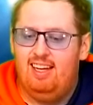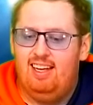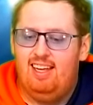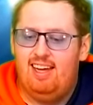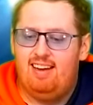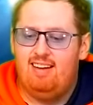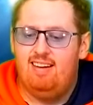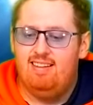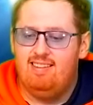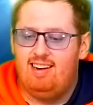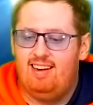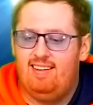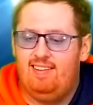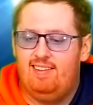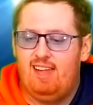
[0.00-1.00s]
had
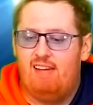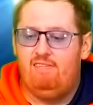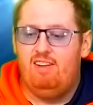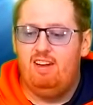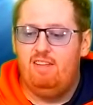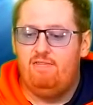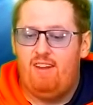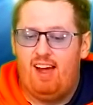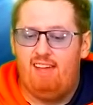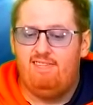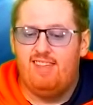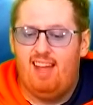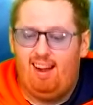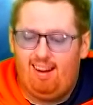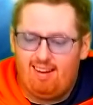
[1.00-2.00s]
175
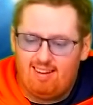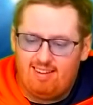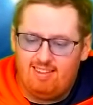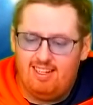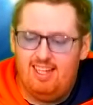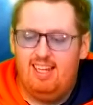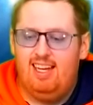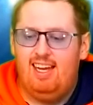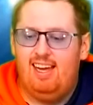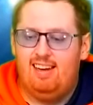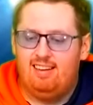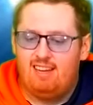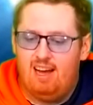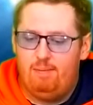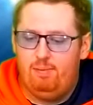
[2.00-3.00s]
yards and a
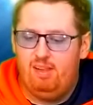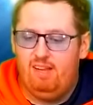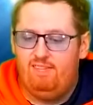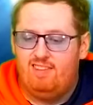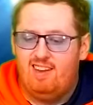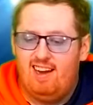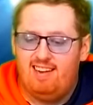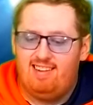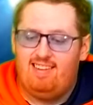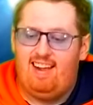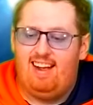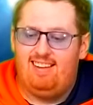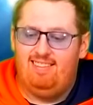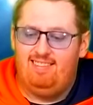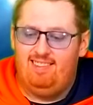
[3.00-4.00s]
couple of
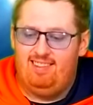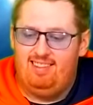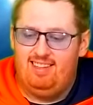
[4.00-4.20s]
touchdowns